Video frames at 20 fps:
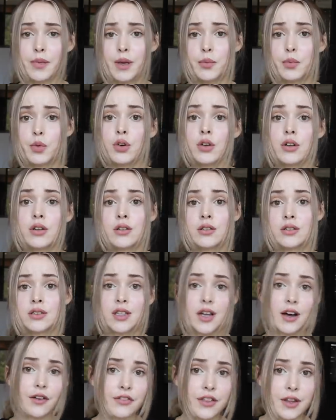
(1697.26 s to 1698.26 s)
people
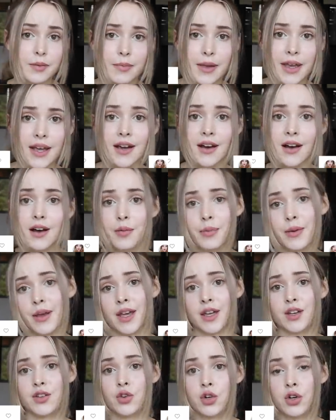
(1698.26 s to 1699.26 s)
loved the makeup
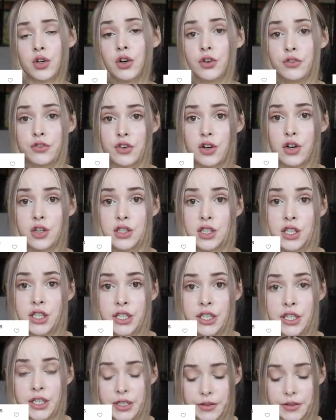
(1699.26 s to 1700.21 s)
and or overall look.